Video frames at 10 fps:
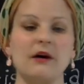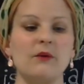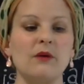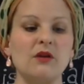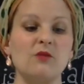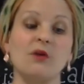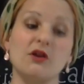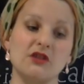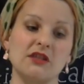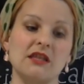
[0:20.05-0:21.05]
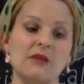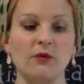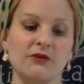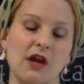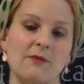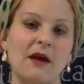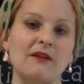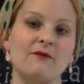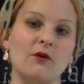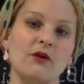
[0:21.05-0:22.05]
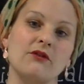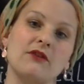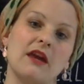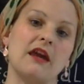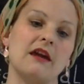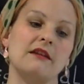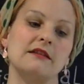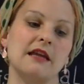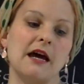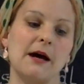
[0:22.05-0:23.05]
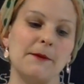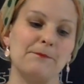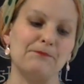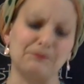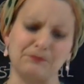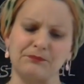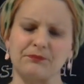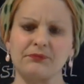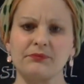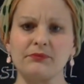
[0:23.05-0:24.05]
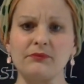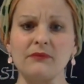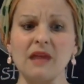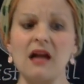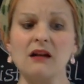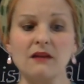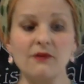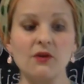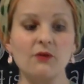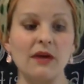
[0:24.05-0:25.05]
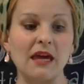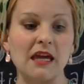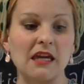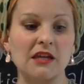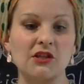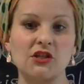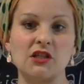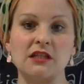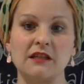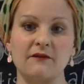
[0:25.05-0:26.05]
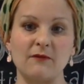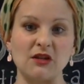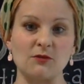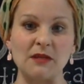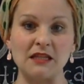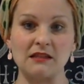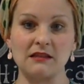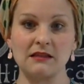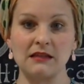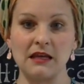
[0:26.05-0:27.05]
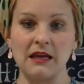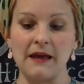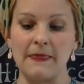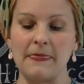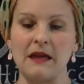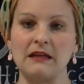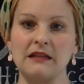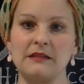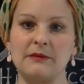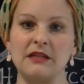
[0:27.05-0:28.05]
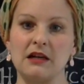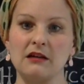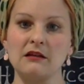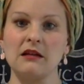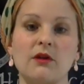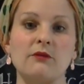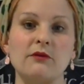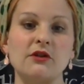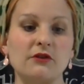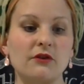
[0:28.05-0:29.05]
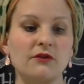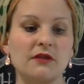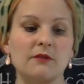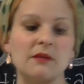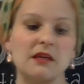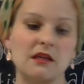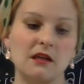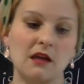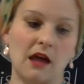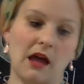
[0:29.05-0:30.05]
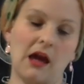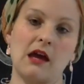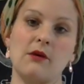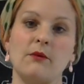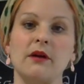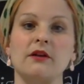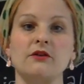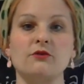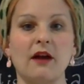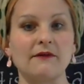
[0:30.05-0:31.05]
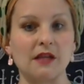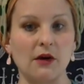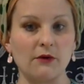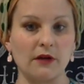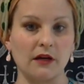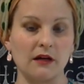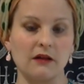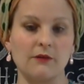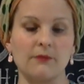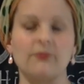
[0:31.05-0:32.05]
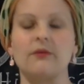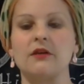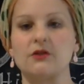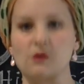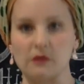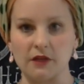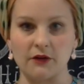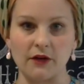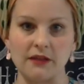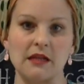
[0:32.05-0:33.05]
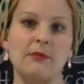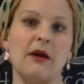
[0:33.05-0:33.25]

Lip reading: When you purchase them, we'll talk back and forth, and I'll give you a sheet of measurements that need to be done. When you return those to me, I will draft out a historically correct stay